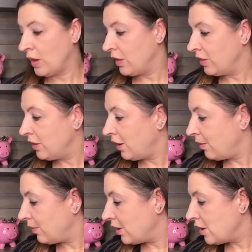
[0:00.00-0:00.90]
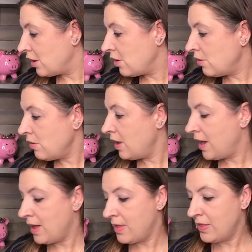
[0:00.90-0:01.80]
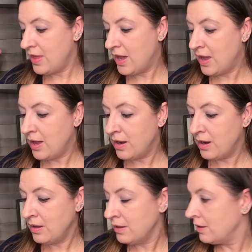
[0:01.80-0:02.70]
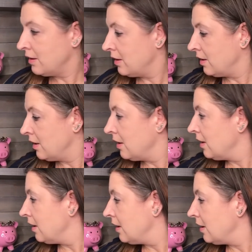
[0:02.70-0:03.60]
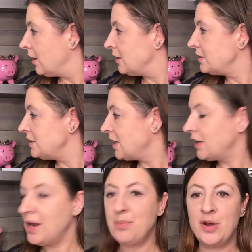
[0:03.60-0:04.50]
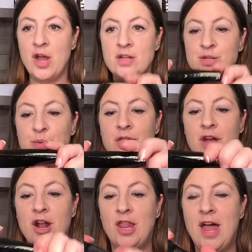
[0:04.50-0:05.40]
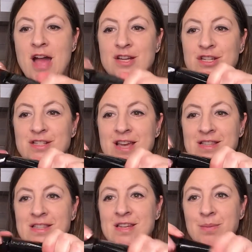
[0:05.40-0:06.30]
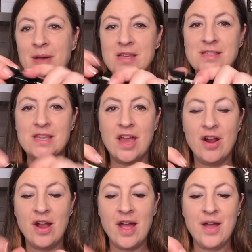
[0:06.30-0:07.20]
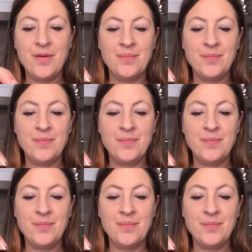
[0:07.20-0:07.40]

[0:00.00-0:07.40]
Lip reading: There we go. And then let's take it up a notch with our Lash Intensity Mascara.